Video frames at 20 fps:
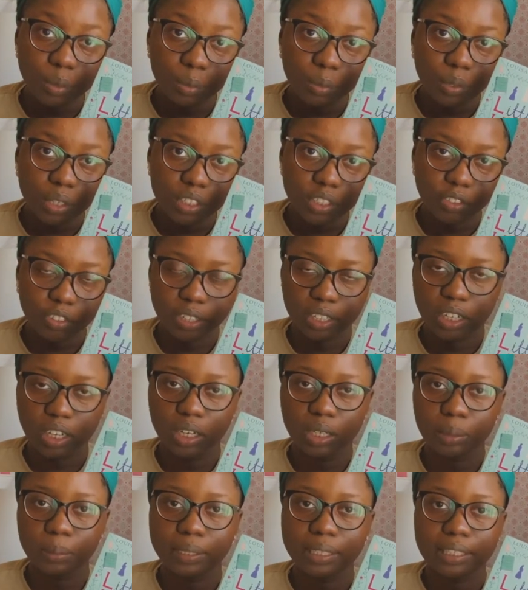watched Greta
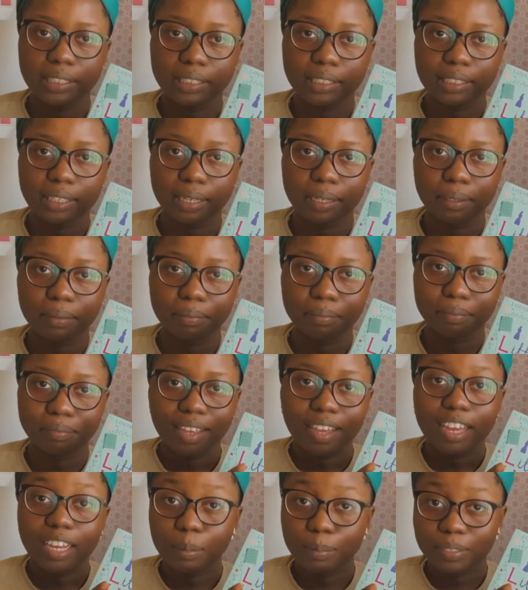Gerwig's um,
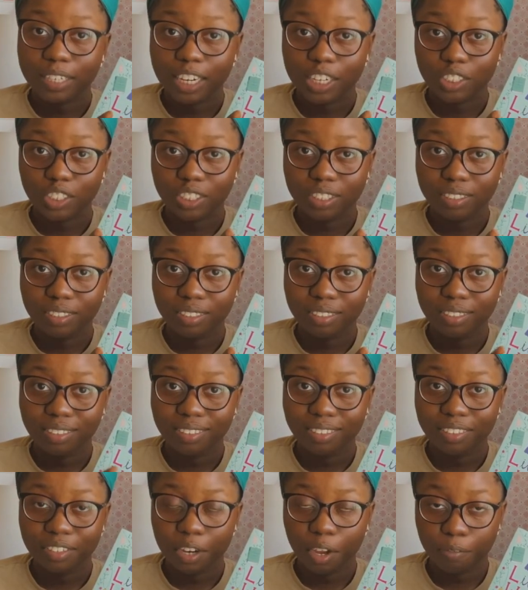adaptation
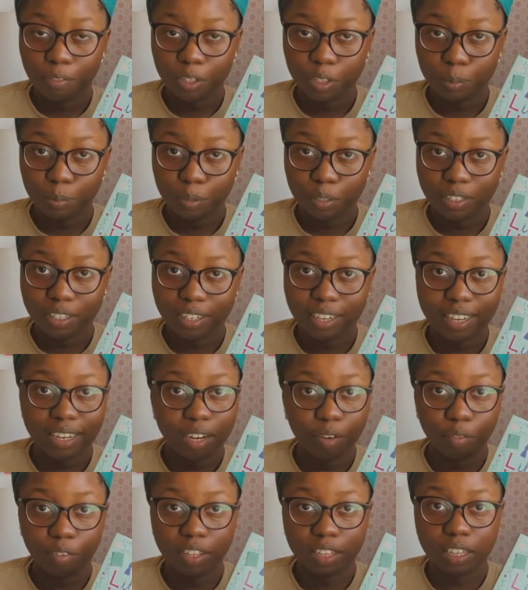of this book and I
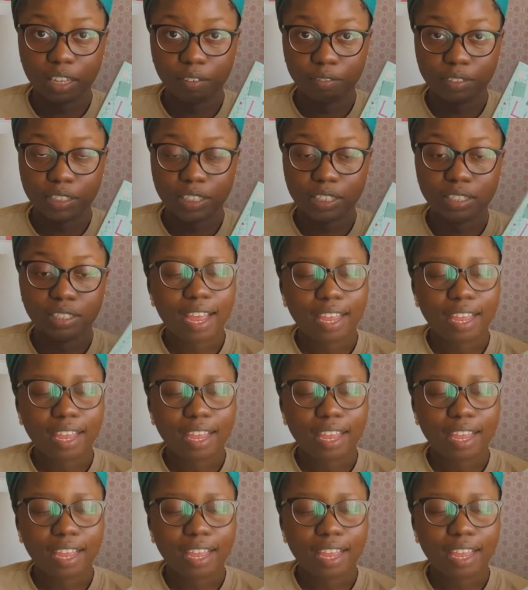really loved it.